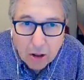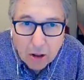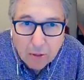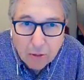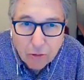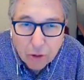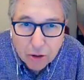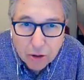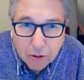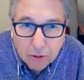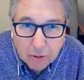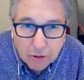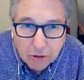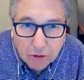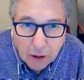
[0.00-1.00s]
before your
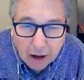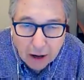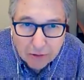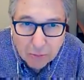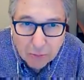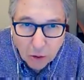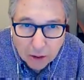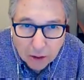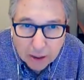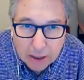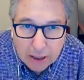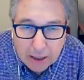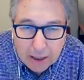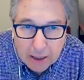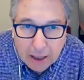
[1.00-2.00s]
draft board
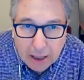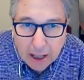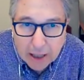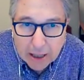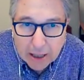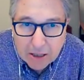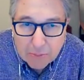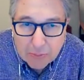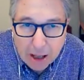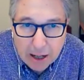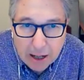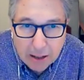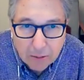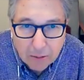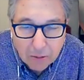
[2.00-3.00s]
and
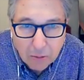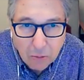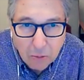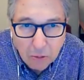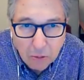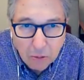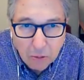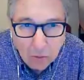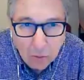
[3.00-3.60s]
explain what